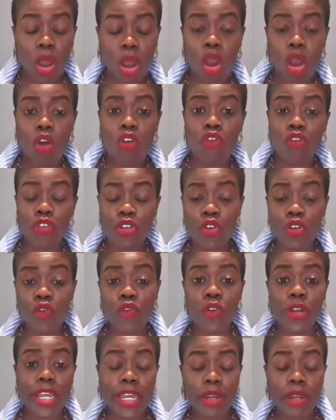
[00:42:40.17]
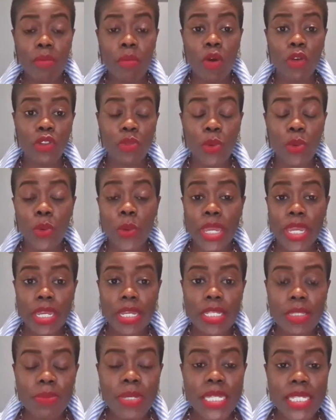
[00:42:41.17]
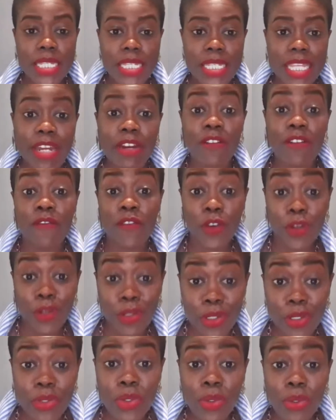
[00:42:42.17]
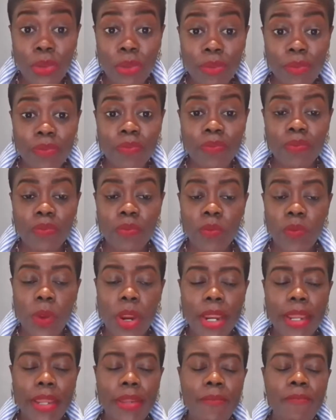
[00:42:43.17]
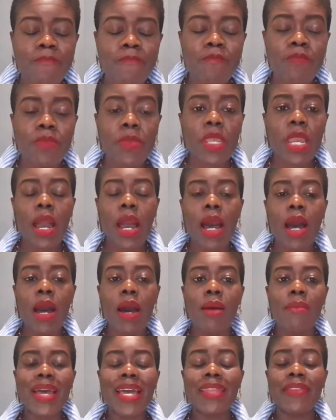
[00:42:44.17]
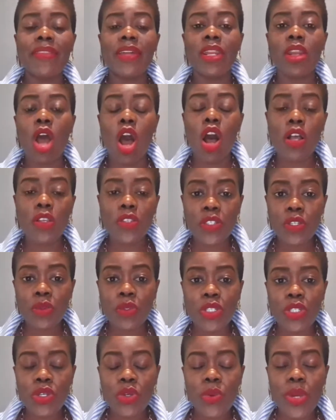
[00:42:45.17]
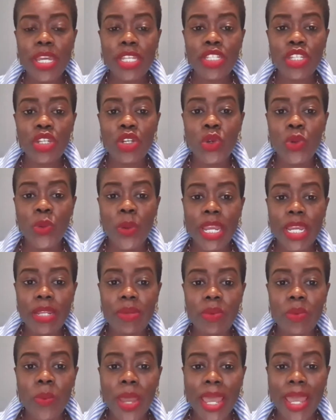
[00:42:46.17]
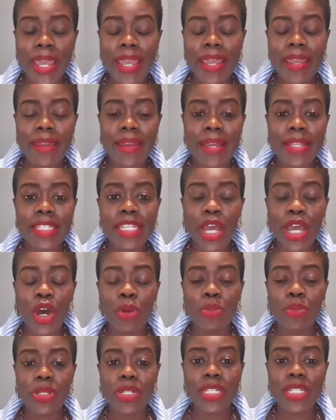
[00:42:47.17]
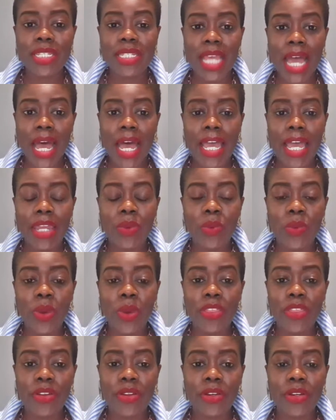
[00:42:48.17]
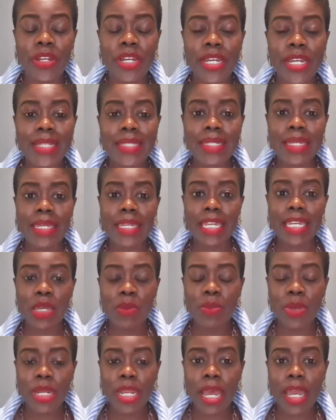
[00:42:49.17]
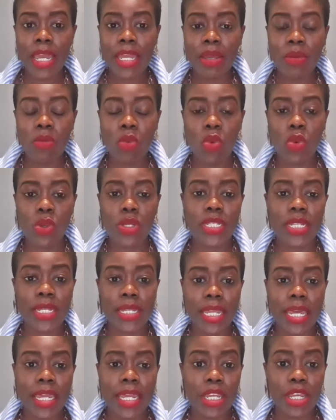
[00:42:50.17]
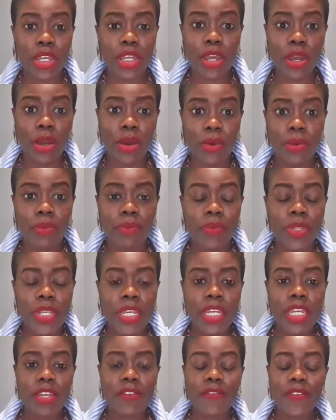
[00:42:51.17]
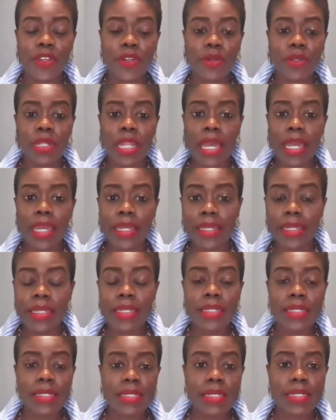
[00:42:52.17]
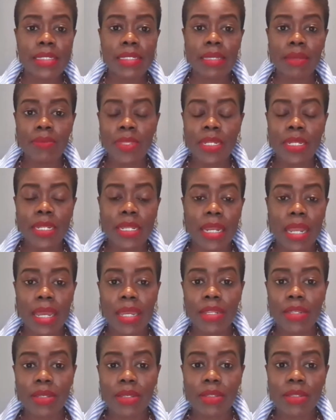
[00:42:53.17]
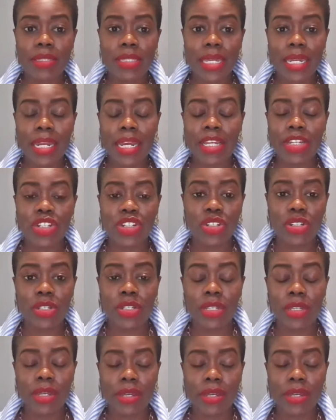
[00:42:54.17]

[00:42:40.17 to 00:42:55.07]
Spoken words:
over and over again in multiple ways, pieces that are versatile, right? And then also too, it's a great way to help you decide whether to keep an item or to let it go. If you're like, is this something that I should